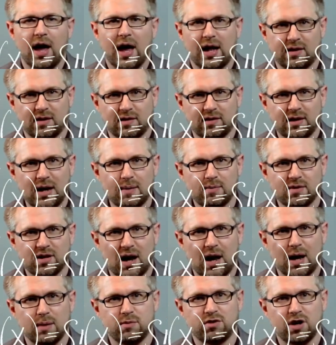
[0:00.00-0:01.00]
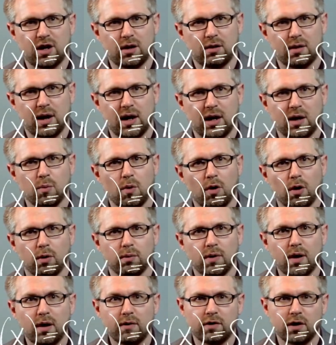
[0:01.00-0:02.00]
at the same time generating more
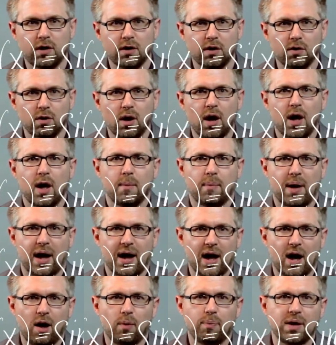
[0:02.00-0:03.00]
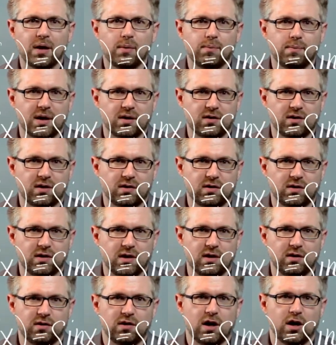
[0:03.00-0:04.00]
revenue by helping
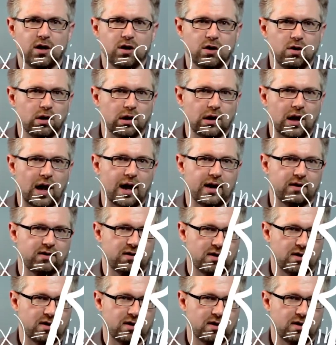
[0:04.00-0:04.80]
businesses utilize